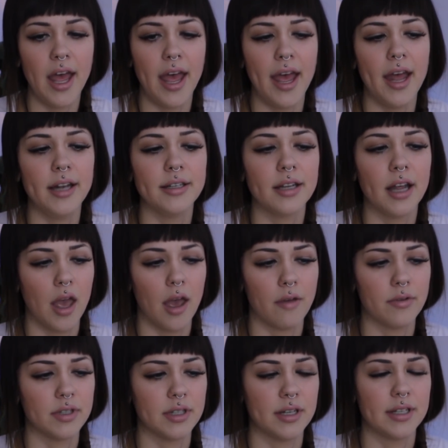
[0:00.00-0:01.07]
And
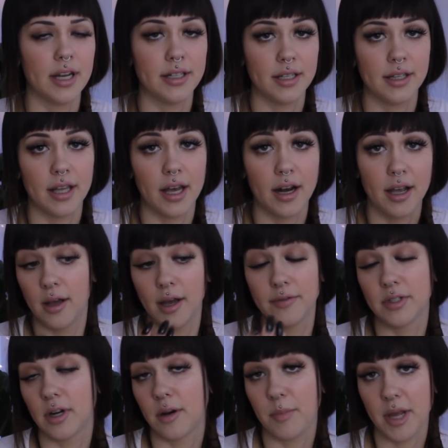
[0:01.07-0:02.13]
ever since I did that, I've
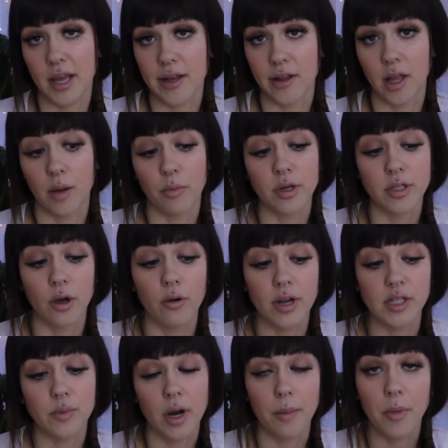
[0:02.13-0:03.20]
started making a lot more
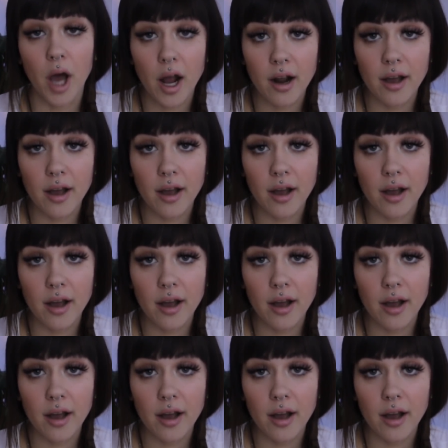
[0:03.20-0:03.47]
tokens when I'm not